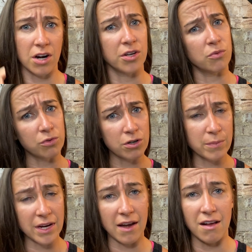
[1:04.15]
Are you
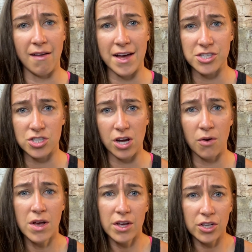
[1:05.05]
ruminating less?
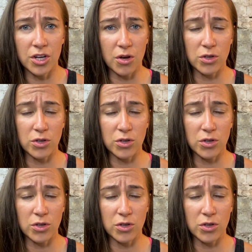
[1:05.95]
So, you know,